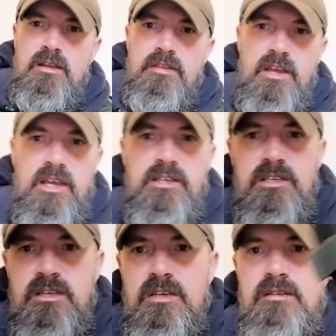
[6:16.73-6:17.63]

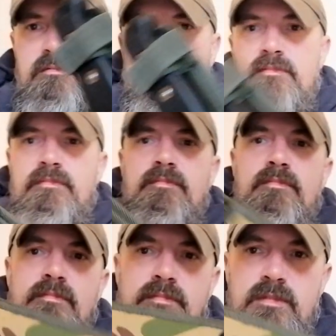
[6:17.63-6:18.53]
This,
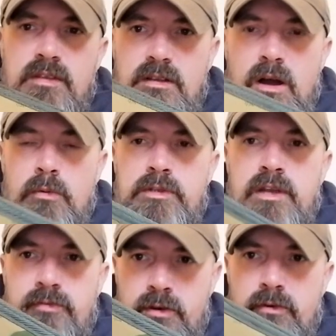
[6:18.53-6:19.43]
I would
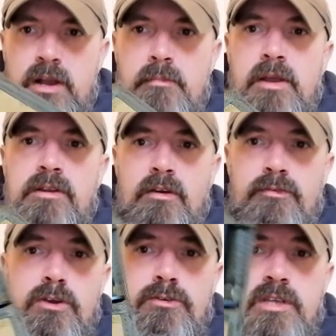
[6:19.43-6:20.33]
definitely recommend. I've
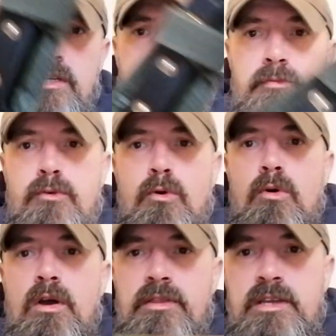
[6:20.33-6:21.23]
used these
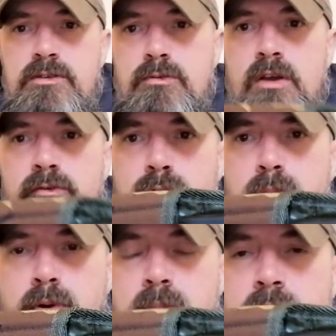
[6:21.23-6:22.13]
before, and these will go through
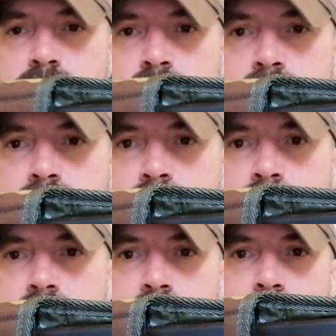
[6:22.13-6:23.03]
pretty much
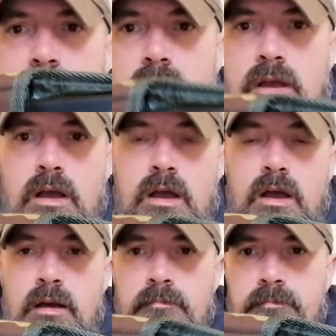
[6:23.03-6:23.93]
anything.
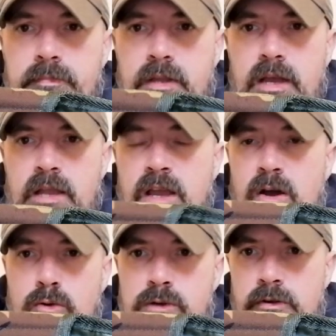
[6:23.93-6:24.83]
And they
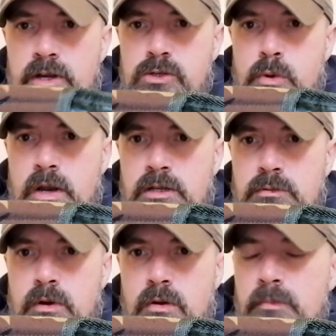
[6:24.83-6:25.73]
hold their edge well as
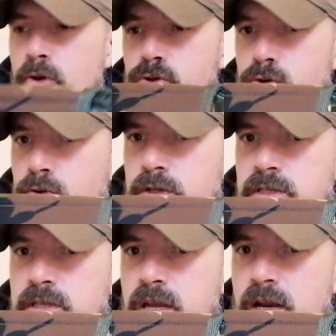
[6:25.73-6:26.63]
well. I'm not sure of the
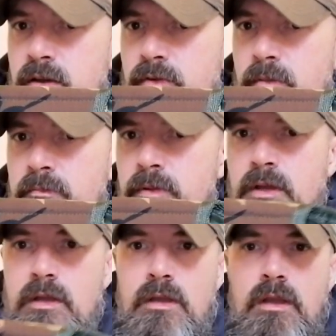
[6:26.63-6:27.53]
steel of them,
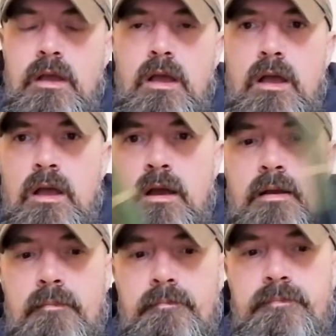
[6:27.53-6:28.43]

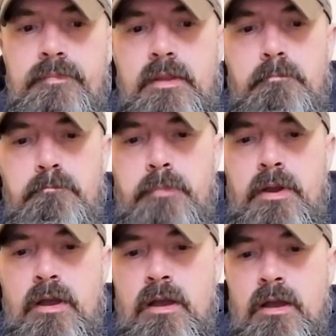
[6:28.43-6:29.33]
but
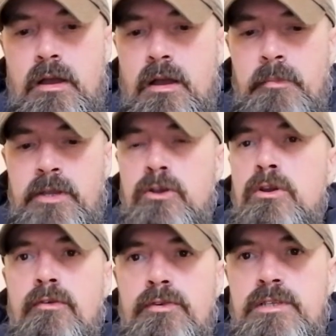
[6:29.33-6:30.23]
I mean, you
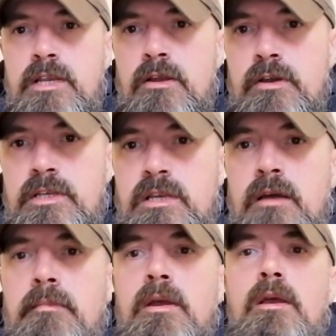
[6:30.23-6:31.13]
can obviously look this
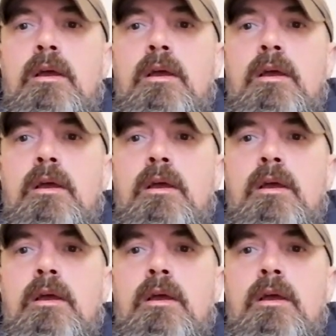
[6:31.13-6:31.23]
up.